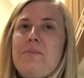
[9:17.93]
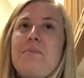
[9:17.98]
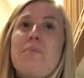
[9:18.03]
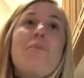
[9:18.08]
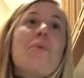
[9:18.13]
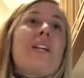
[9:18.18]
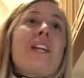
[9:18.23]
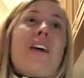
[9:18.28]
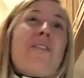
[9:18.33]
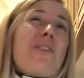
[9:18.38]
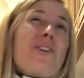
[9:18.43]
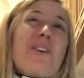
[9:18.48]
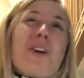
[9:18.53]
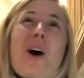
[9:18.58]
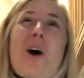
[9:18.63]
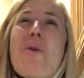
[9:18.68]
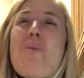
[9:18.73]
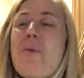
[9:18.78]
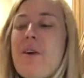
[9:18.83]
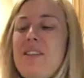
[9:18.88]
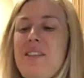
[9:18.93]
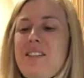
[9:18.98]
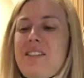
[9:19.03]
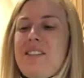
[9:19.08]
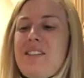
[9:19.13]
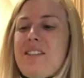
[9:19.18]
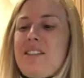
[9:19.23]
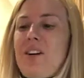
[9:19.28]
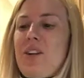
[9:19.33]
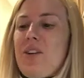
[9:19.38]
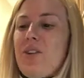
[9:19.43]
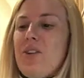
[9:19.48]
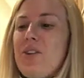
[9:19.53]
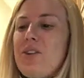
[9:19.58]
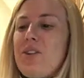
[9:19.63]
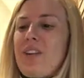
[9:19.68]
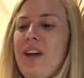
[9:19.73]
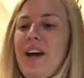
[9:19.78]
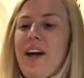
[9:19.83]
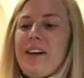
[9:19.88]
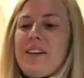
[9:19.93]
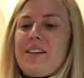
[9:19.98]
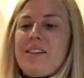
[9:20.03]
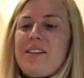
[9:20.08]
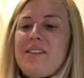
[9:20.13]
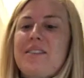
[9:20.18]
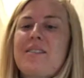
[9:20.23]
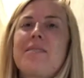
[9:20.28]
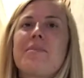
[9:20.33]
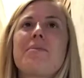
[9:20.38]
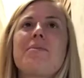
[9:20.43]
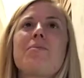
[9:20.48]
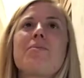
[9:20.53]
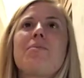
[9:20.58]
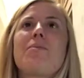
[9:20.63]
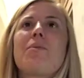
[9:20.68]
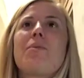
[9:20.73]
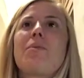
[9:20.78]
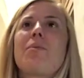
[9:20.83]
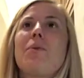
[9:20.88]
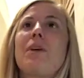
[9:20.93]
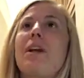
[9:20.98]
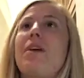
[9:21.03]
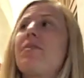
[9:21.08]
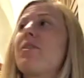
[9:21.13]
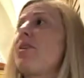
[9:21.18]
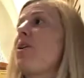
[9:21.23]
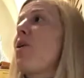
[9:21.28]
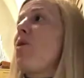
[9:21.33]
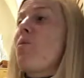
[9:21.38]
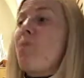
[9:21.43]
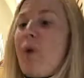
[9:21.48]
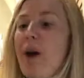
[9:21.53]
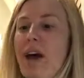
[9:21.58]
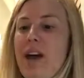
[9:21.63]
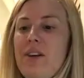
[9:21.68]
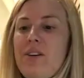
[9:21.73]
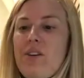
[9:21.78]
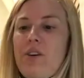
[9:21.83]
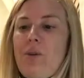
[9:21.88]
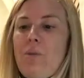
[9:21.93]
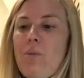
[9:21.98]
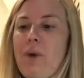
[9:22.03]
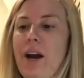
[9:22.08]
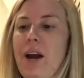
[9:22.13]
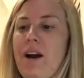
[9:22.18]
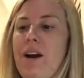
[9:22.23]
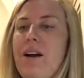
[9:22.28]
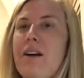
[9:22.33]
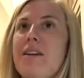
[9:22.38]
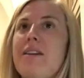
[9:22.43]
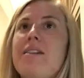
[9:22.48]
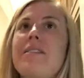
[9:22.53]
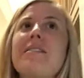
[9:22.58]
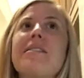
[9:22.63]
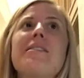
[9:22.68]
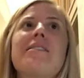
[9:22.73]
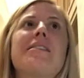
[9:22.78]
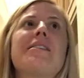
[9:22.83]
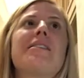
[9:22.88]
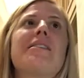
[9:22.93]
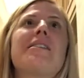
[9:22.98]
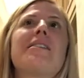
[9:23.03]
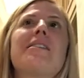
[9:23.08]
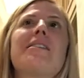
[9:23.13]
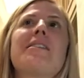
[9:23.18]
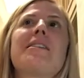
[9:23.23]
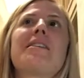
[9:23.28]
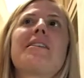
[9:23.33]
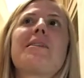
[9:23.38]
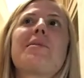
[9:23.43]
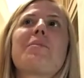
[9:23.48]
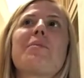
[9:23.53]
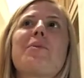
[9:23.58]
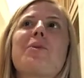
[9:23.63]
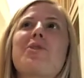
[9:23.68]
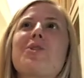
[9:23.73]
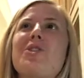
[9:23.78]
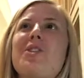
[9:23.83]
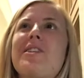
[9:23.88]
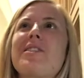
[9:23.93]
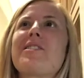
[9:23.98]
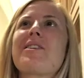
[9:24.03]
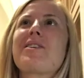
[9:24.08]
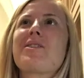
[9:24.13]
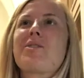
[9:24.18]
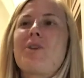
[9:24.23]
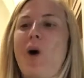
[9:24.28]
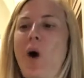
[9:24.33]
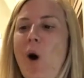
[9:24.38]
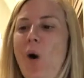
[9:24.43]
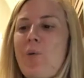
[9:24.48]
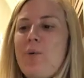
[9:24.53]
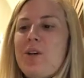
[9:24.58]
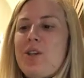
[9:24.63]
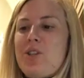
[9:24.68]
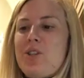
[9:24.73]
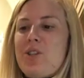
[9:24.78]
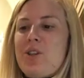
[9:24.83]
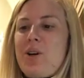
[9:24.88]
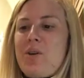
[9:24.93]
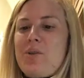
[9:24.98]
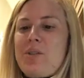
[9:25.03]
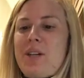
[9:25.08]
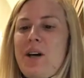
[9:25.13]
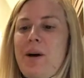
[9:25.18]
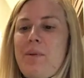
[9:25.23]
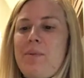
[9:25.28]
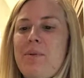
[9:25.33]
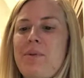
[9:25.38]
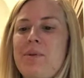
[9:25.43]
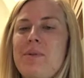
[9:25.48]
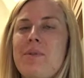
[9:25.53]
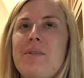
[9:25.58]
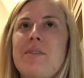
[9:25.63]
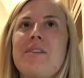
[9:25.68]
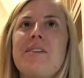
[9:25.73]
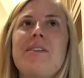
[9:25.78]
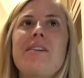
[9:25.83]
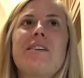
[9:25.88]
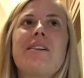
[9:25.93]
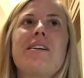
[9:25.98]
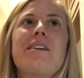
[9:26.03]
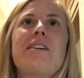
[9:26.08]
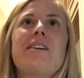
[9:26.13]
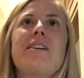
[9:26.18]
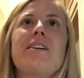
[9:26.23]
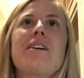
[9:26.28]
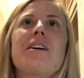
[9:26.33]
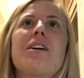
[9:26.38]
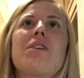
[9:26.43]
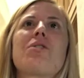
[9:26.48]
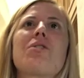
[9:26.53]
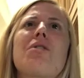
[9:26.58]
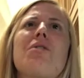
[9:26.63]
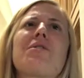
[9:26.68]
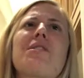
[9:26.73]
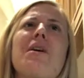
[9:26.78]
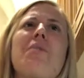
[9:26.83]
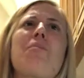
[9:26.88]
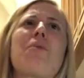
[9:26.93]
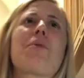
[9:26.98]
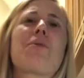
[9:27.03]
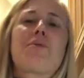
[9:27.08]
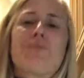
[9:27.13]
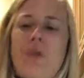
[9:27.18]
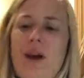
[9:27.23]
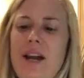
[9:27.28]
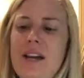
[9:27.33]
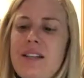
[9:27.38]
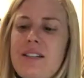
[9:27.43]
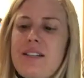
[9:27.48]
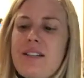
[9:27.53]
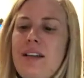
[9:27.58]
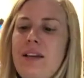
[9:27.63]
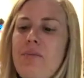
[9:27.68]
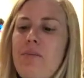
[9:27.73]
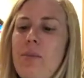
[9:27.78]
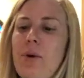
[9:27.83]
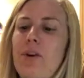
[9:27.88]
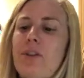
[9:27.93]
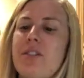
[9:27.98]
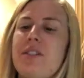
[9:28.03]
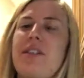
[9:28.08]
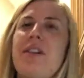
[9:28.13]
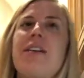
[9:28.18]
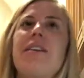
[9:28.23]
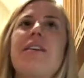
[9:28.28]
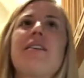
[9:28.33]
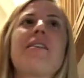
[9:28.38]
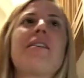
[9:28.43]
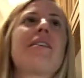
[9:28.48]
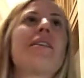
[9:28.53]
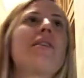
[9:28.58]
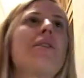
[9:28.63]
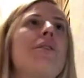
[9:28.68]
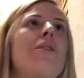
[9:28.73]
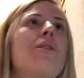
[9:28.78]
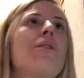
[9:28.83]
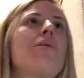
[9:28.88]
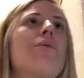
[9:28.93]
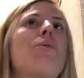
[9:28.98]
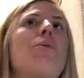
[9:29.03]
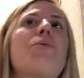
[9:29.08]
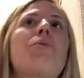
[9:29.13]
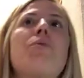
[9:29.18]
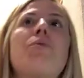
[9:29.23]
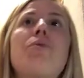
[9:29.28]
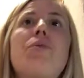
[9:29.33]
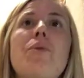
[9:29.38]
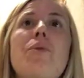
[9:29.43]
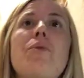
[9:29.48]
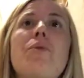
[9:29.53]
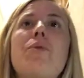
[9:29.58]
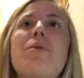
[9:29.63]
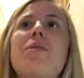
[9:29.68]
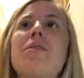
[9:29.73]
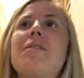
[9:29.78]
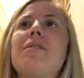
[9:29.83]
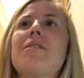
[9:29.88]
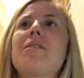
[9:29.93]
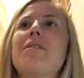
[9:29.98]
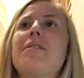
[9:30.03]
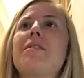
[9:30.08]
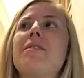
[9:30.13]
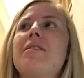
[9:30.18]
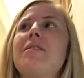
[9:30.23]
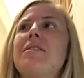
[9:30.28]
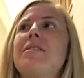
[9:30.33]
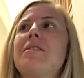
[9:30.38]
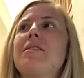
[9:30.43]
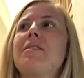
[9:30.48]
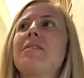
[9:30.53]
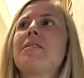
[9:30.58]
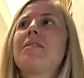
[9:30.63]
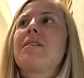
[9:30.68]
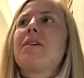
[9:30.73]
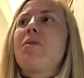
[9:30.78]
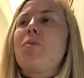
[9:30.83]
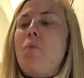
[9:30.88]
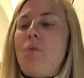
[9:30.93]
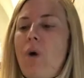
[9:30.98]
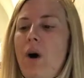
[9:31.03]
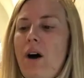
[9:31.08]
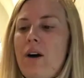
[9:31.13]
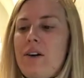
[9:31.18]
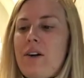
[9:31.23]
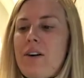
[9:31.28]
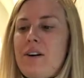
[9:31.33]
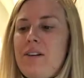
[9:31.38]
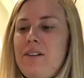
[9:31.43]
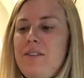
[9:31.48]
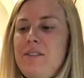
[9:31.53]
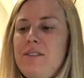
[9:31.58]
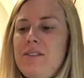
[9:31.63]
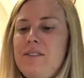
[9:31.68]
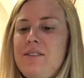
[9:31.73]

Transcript: We never know what this is going to look like. We never know when or where, but Jesus always shows up. He shows up with grace and mercy, with food and water,